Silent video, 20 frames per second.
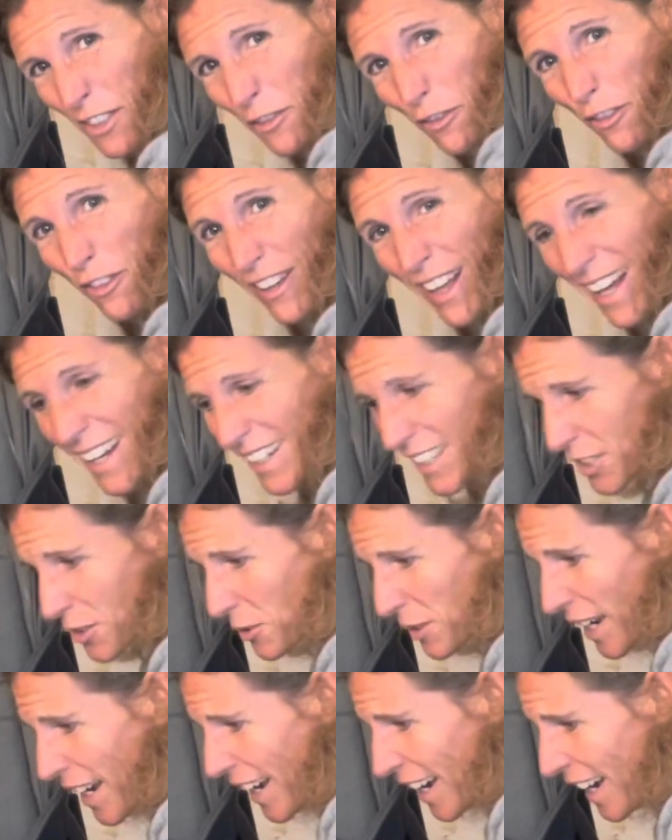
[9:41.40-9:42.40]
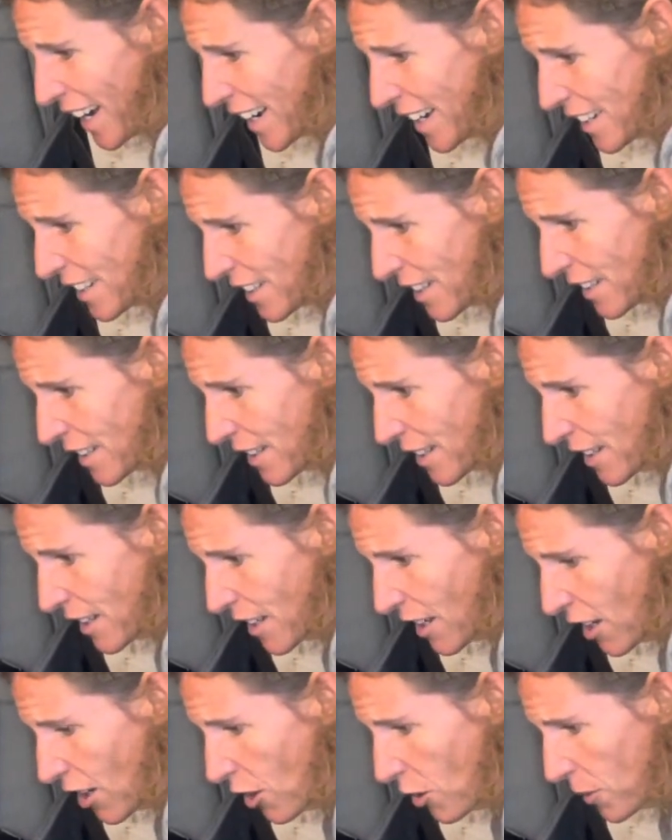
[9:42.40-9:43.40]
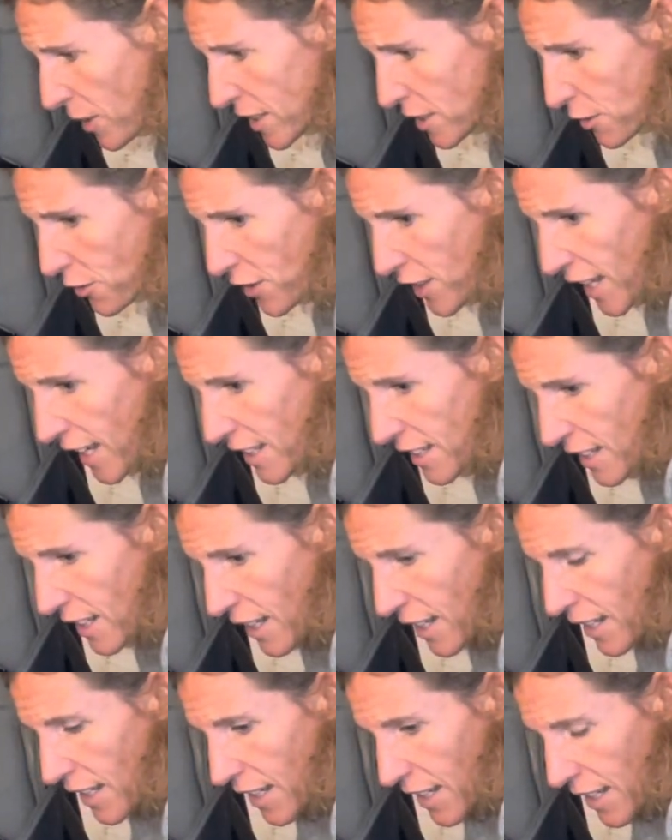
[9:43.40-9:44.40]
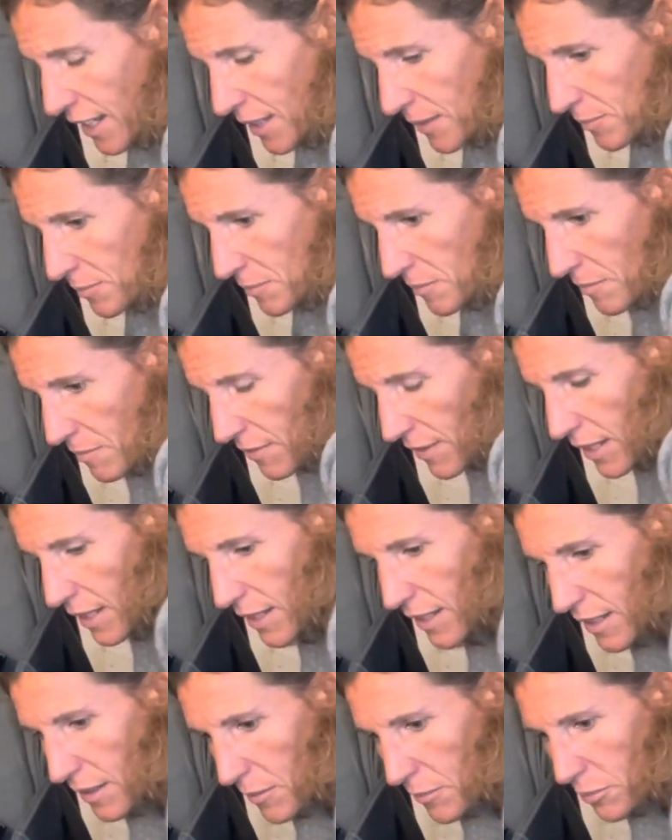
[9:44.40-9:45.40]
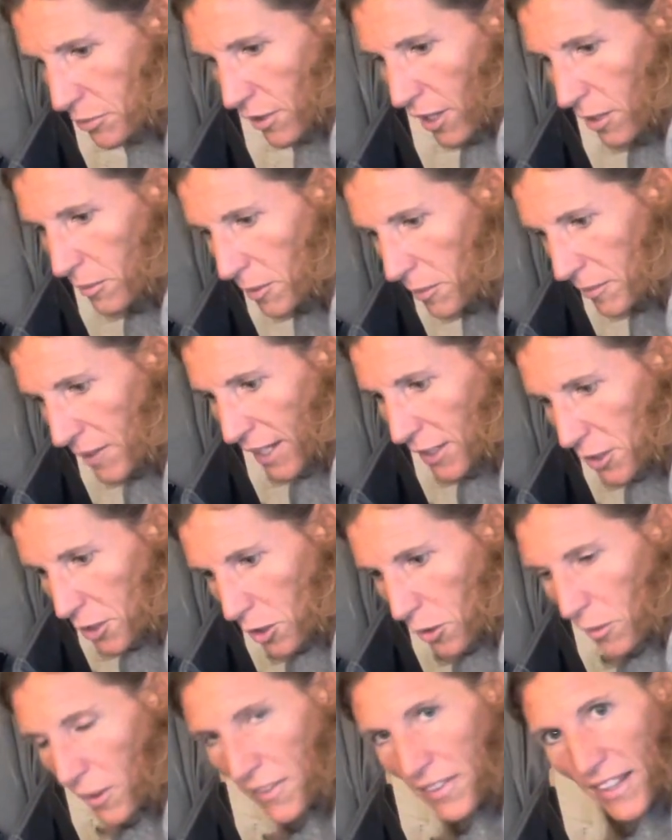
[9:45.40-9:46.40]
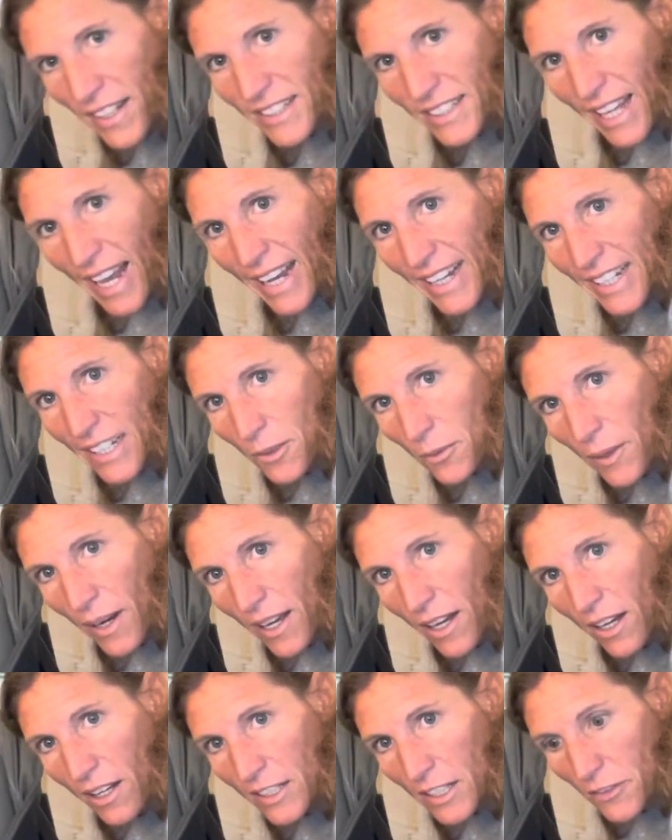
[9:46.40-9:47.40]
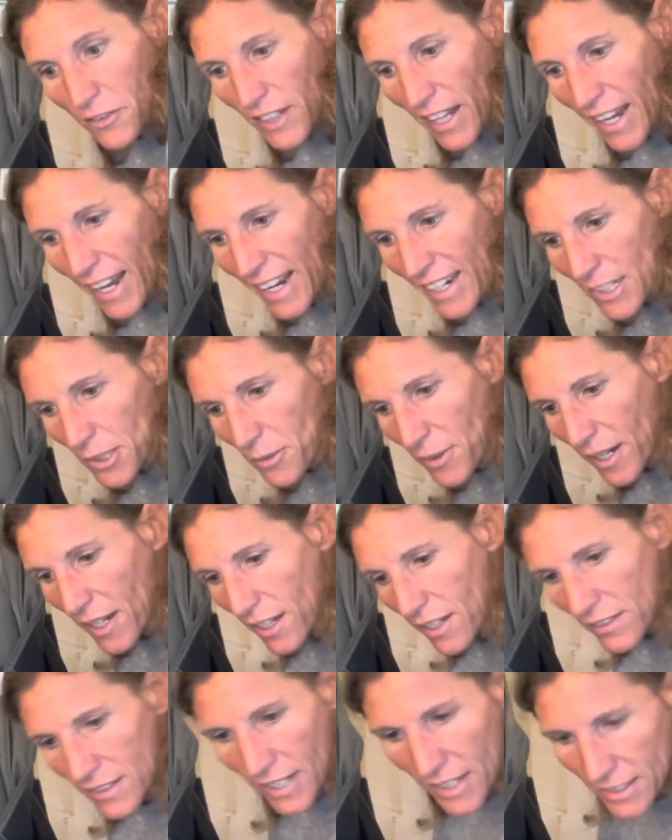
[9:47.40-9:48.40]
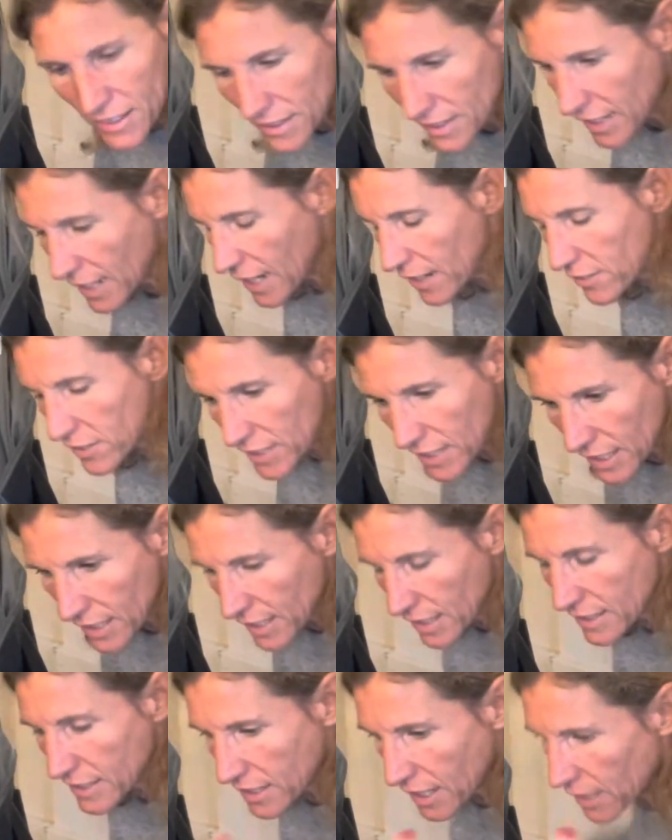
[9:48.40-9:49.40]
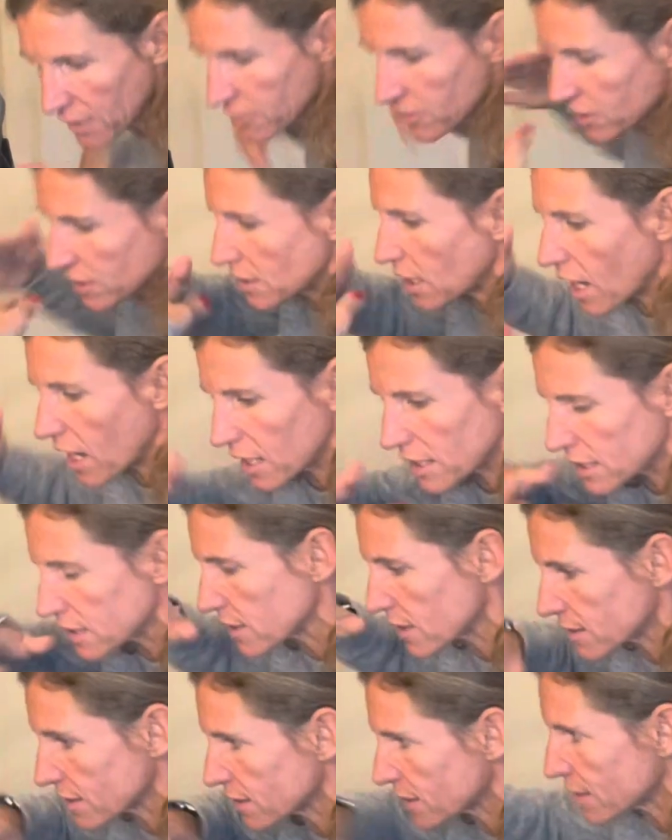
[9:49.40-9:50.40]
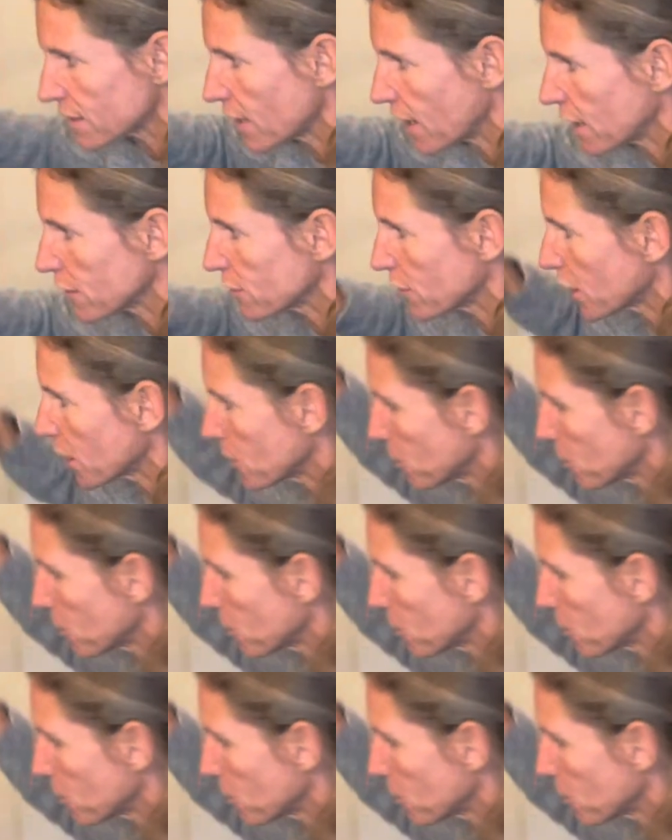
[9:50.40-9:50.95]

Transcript: flat as you can. Always for that problem that you don't want things hanging around. If they hang around, then everything gets kind of stuck and doesn't slide very